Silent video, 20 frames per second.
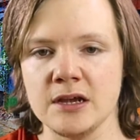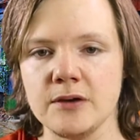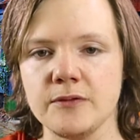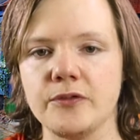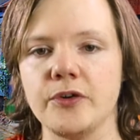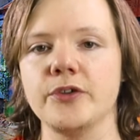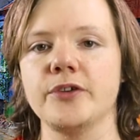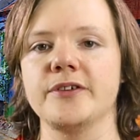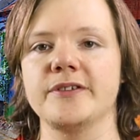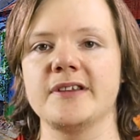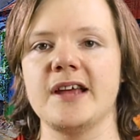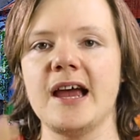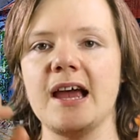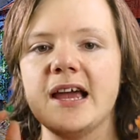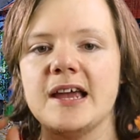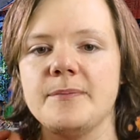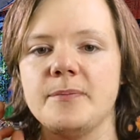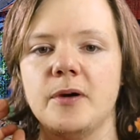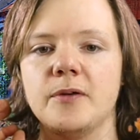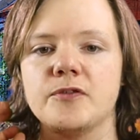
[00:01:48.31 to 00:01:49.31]
for the
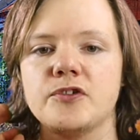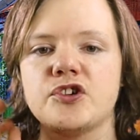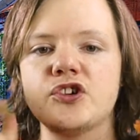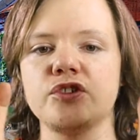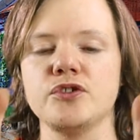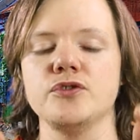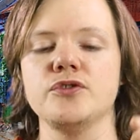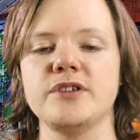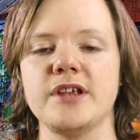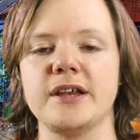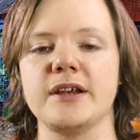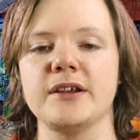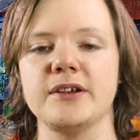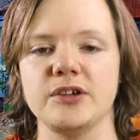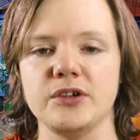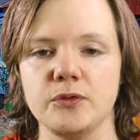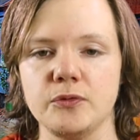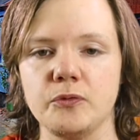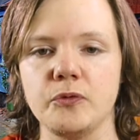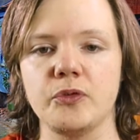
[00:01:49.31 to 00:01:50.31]
type of shooting
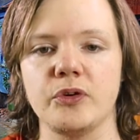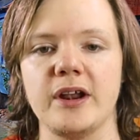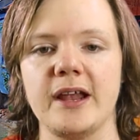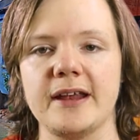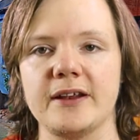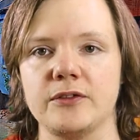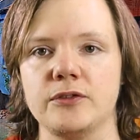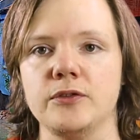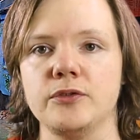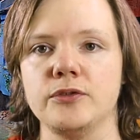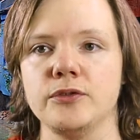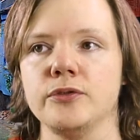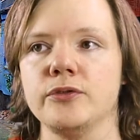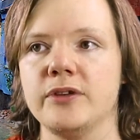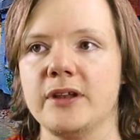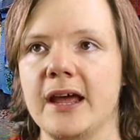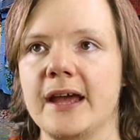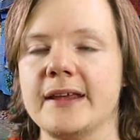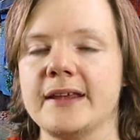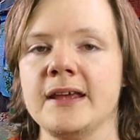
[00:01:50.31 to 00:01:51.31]
you would like to do.
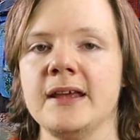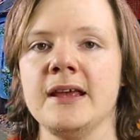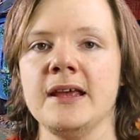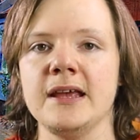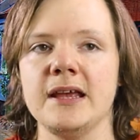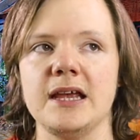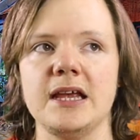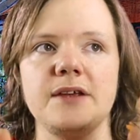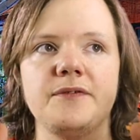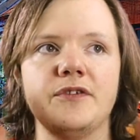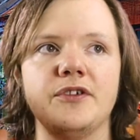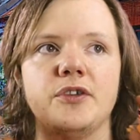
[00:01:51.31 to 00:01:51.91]
Like if